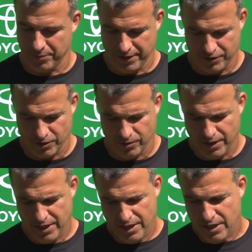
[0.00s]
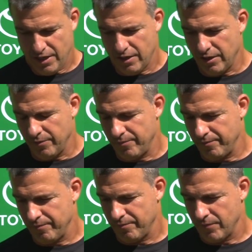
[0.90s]
I mean? So
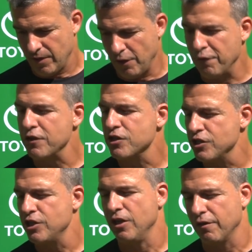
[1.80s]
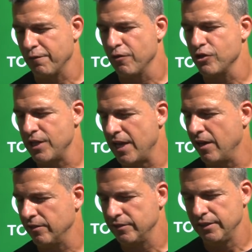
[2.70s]
efficiency on first
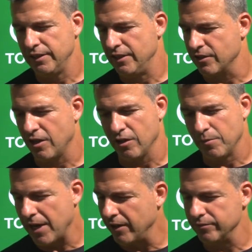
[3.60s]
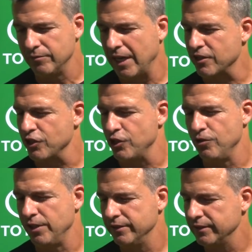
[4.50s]
down is all about
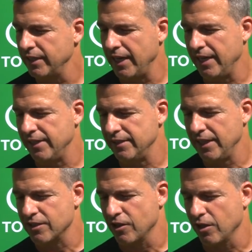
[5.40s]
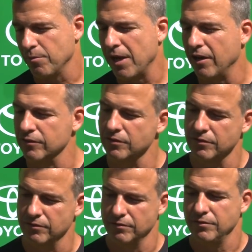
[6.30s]
executing, and
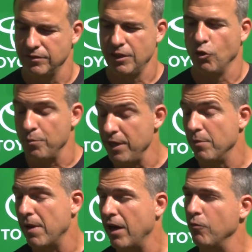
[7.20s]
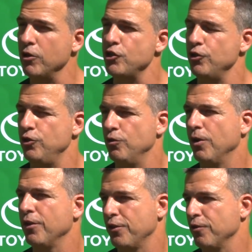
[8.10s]
it'll be about what you do
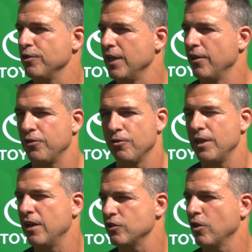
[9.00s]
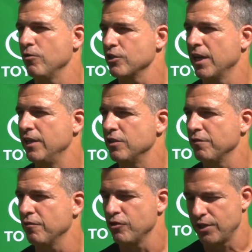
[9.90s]
on third down. Third down is always tied into
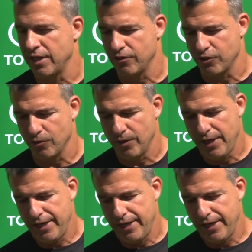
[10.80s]
first down, so